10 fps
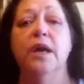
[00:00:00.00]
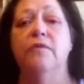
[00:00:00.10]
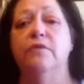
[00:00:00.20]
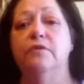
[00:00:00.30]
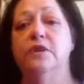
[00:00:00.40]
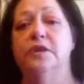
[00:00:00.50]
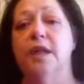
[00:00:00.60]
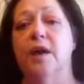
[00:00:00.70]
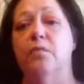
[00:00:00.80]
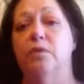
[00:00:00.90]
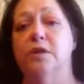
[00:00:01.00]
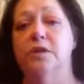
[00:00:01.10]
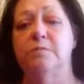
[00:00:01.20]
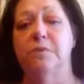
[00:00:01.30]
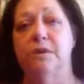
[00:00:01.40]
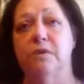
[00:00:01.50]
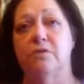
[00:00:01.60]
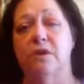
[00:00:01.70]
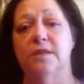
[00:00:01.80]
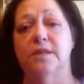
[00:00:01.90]
if you'll just lay a wooden spoon
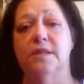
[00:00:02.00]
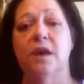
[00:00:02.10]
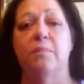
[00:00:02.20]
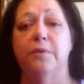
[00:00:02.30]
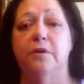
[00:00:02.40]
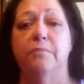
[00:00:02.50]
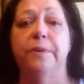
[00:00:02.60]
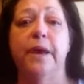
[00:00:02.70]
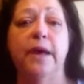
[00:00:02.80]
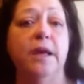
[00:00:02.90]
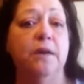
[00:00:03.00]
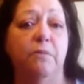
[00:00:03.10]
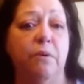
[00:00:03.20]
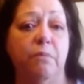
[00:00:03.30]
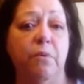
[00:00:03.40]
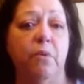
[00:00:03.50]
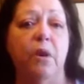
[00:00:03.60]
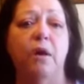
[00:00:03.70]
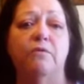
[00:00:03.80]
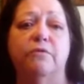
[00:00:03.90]
across the top of your pan, it won't
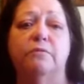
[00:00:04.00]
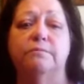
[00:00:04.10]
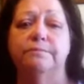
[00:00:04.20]
boil over.